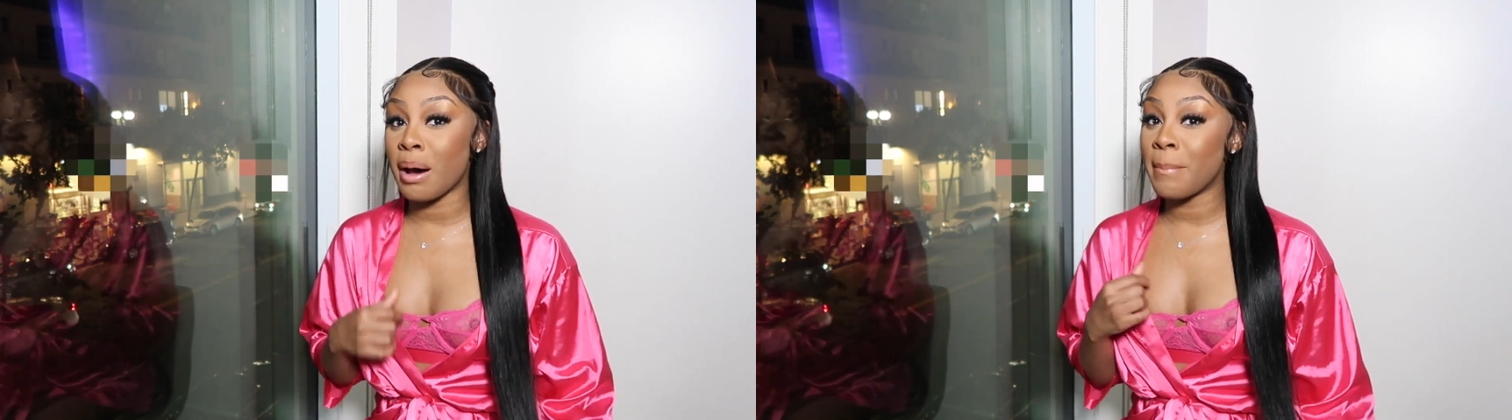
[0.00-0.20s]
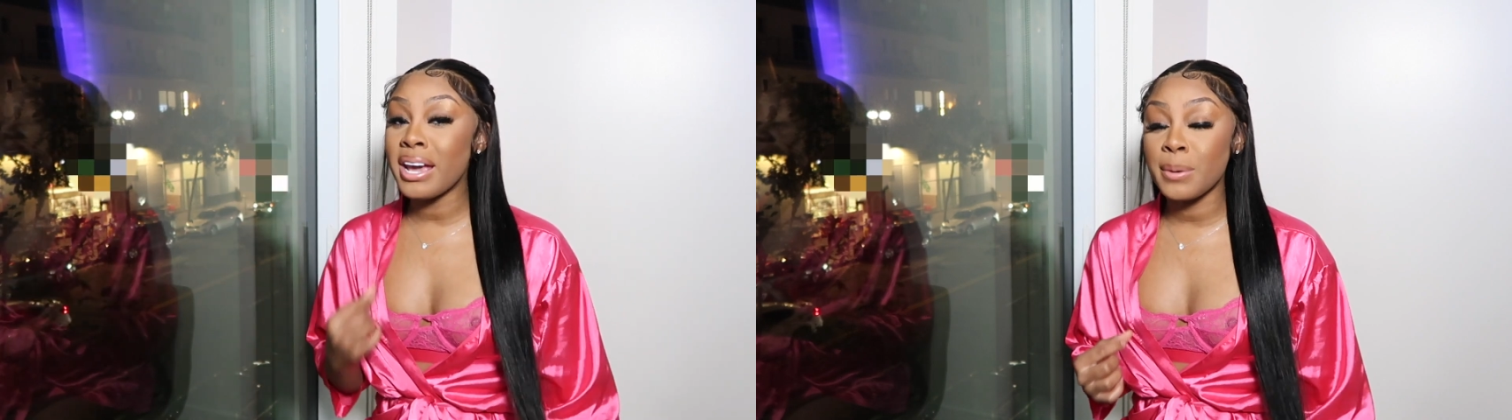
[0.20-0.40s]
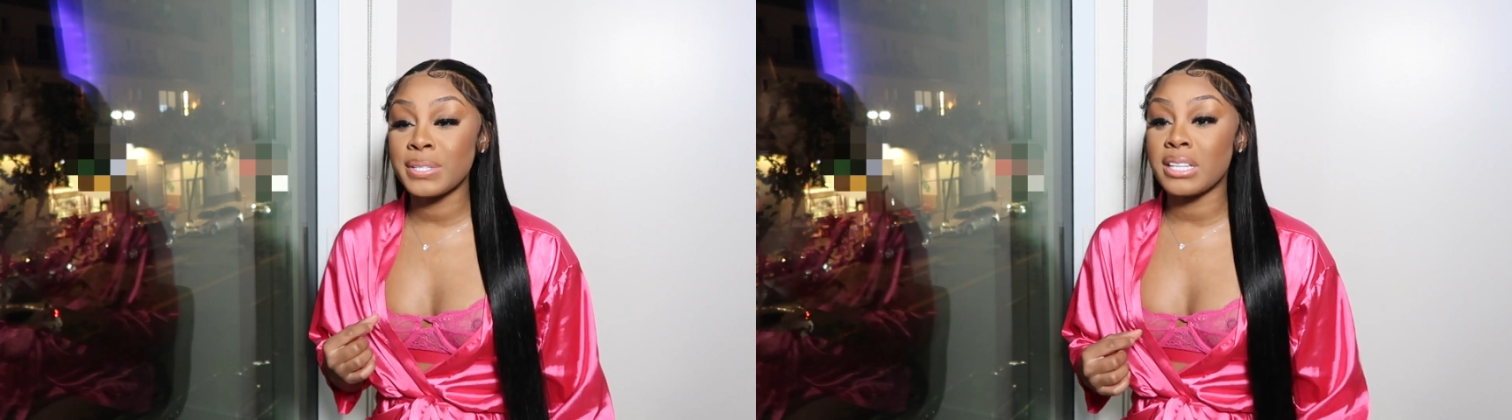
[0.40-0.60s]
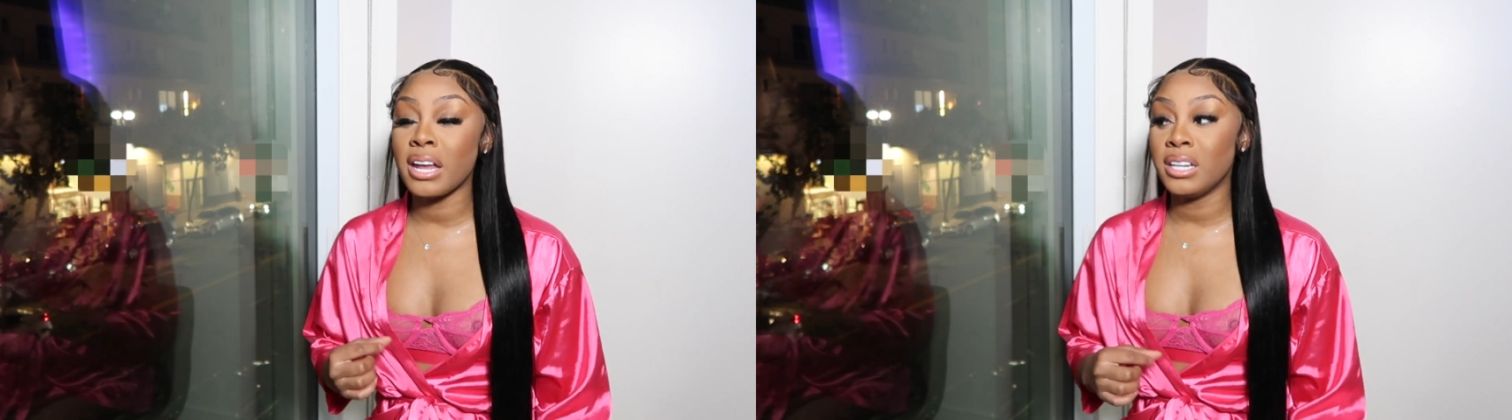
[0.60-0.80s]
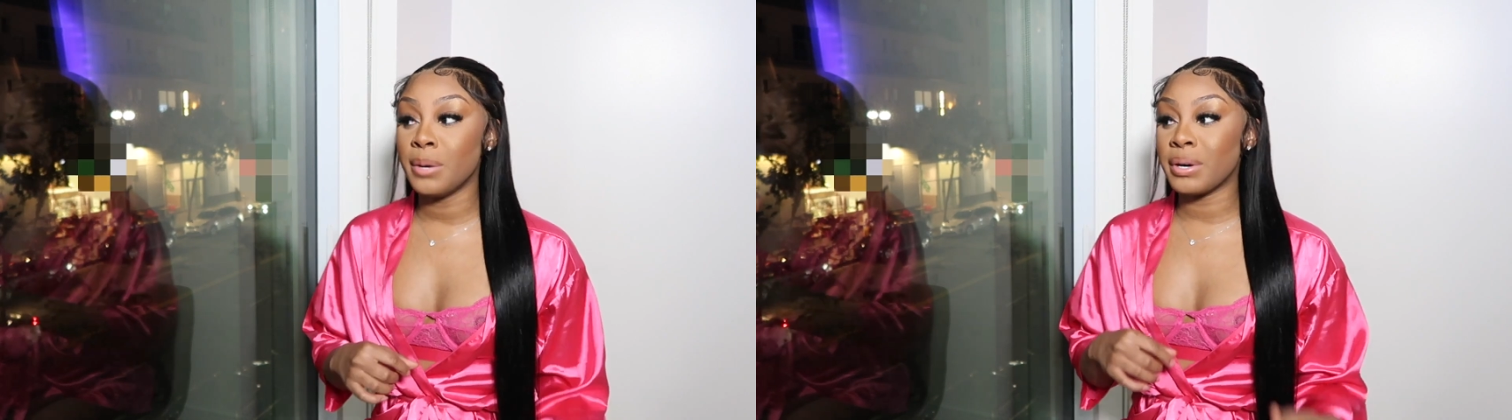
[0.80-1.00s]
my makeup is
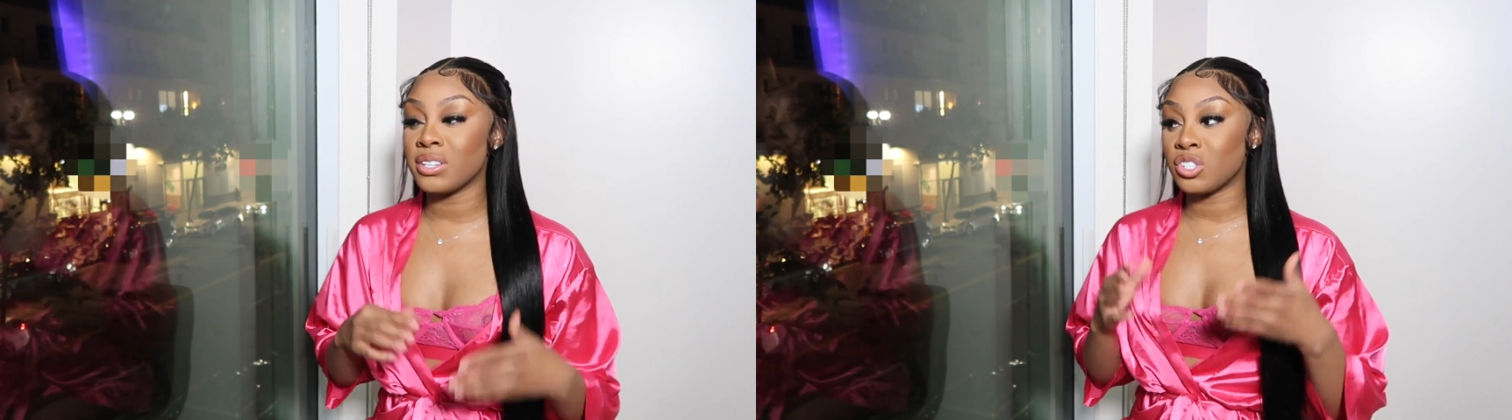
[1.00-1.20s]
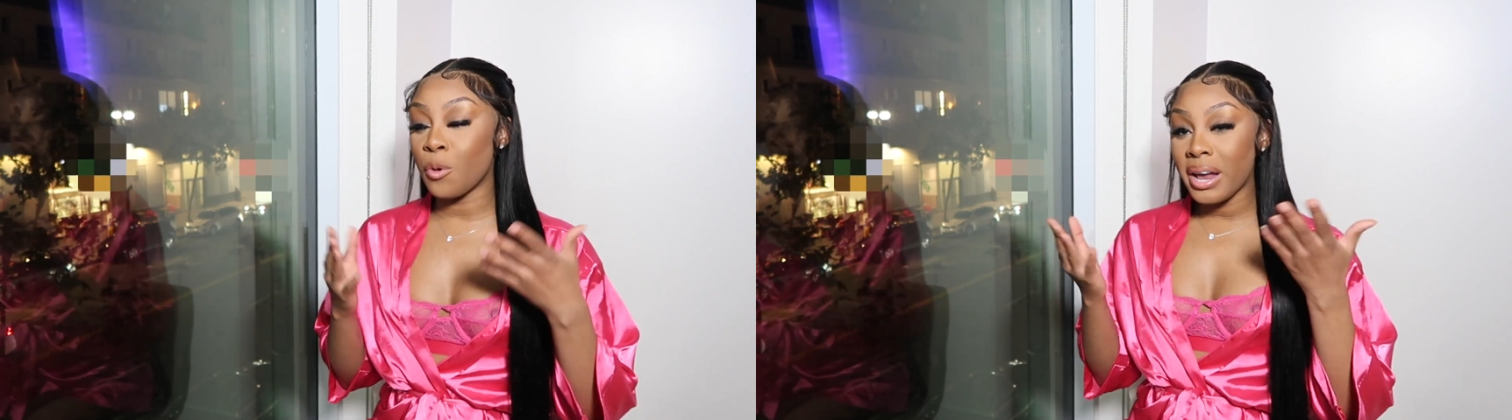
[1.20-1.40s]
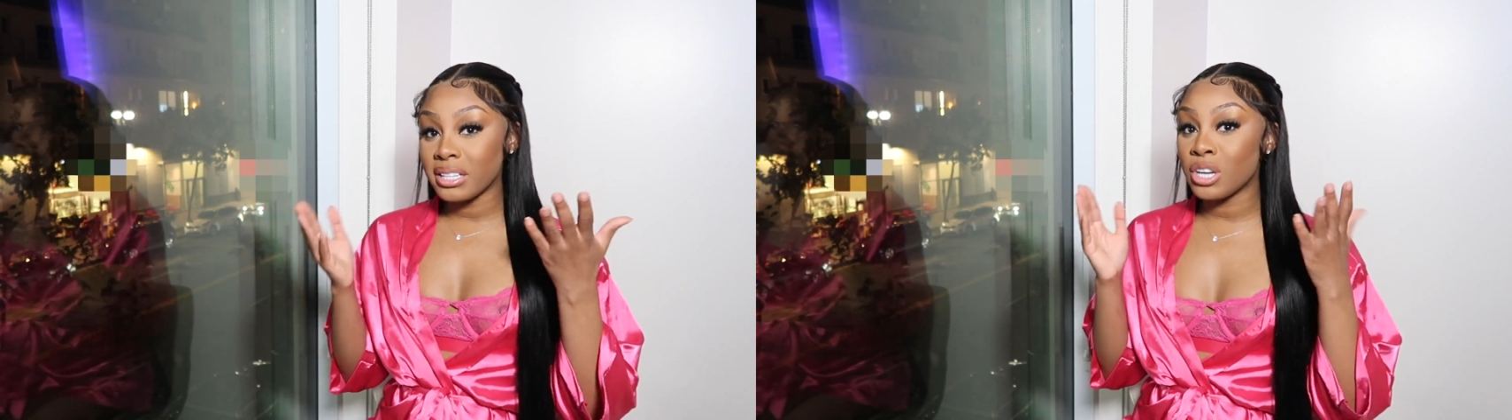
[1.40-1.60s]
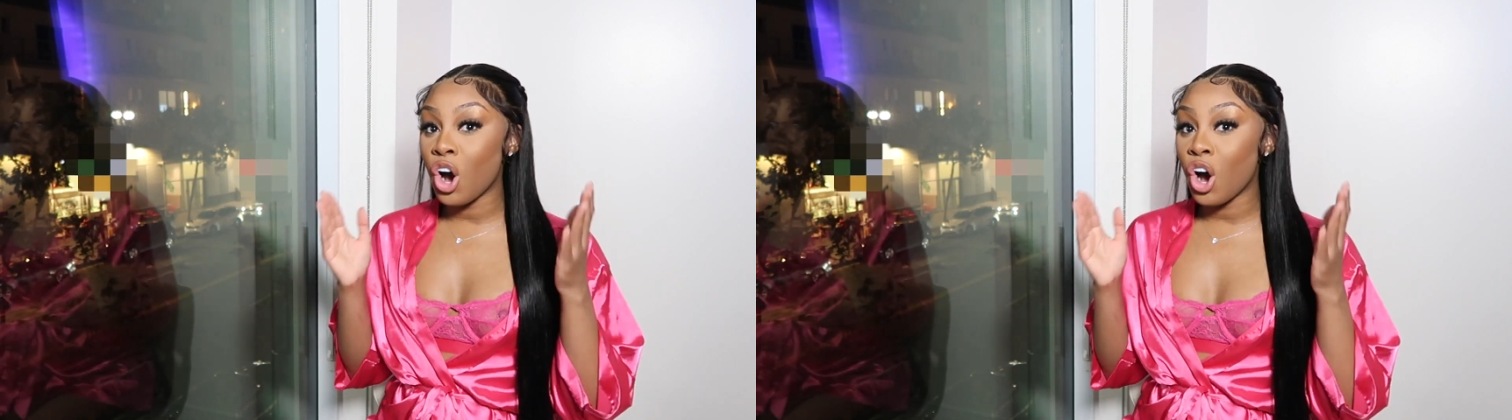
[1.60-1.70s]
not done because nobody